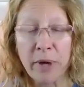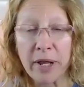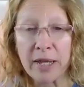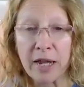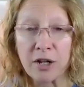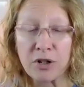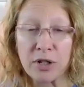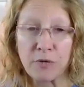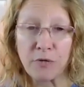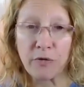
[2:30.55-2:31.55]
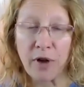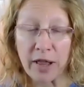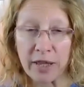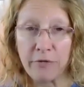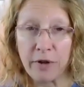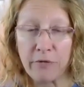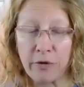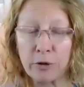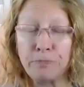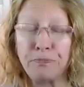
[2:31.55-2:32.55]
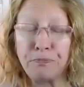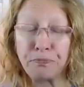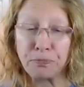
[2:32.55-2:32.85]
medications for valley fever.